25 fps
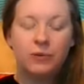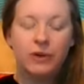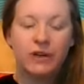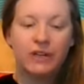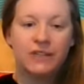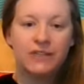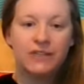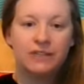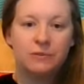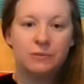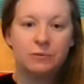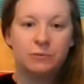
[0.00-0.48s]

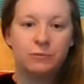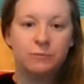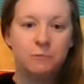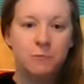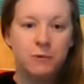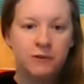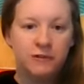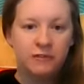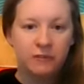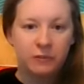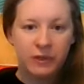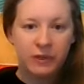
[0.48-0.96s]
Bring some
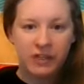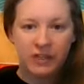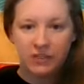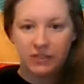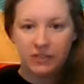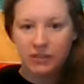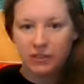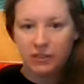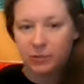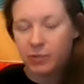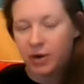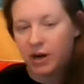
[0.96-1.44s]
movement
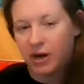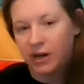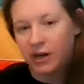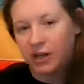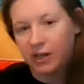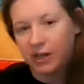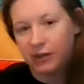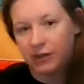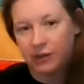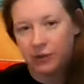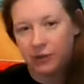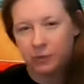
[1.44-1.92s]
into your body.
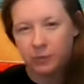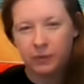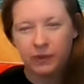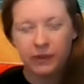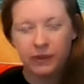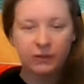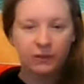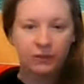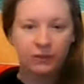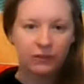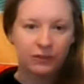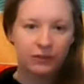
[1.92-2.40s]
You can
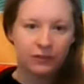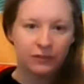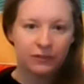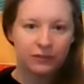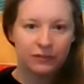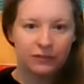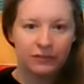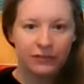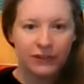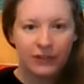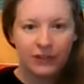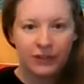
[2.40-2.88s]
wiggle your
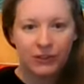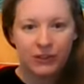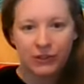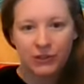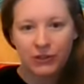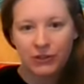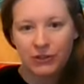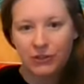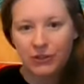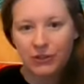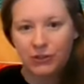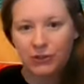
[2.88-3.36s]

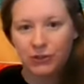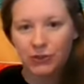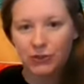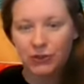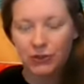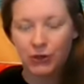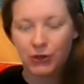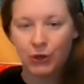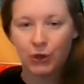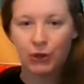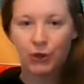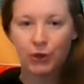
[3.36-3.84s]
fingers, your
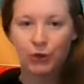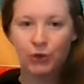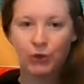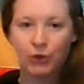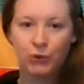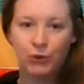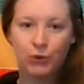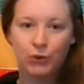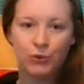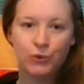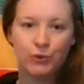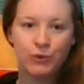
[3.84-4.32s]

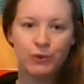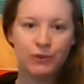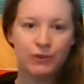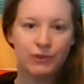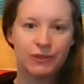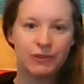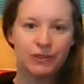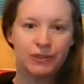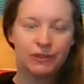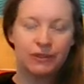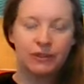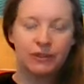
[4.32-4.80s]

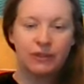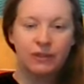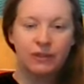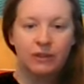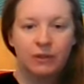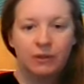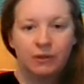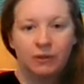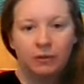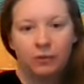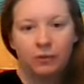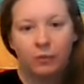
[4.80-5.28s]
toes,
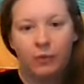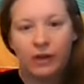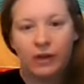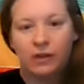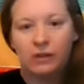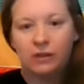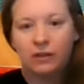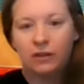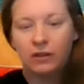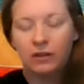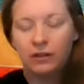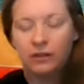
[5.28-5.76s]

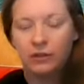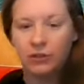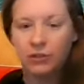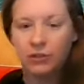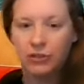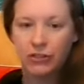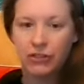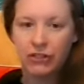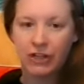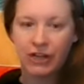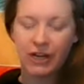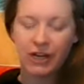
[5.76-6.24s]
wiggle on your
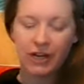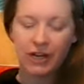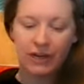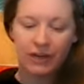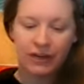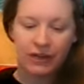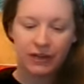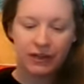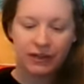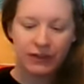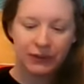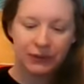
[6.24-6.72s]

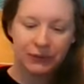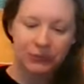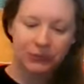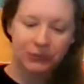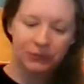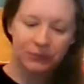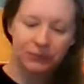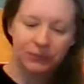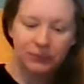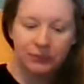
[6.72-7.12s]
chair.